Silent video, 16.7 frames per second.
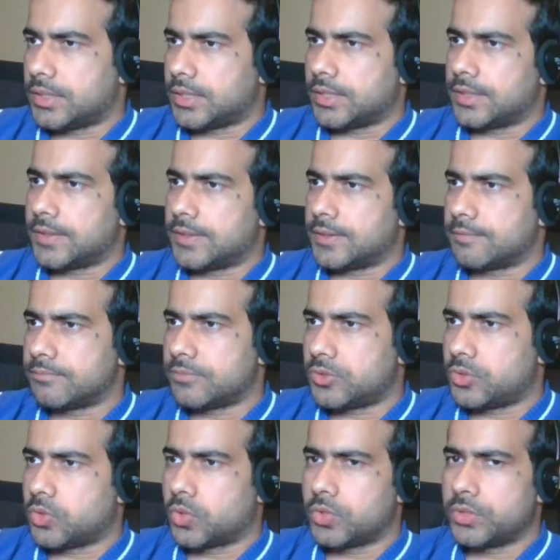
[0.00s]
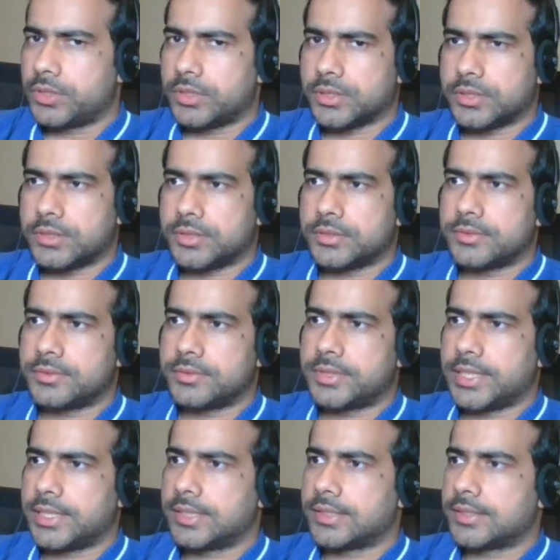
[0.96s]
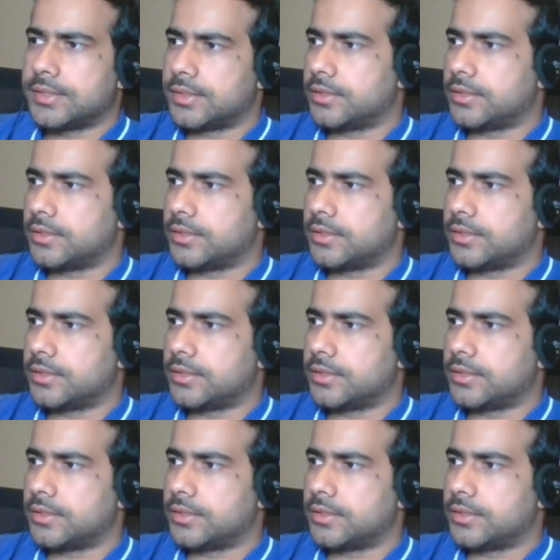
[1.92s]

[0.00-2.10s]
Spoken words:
Don't take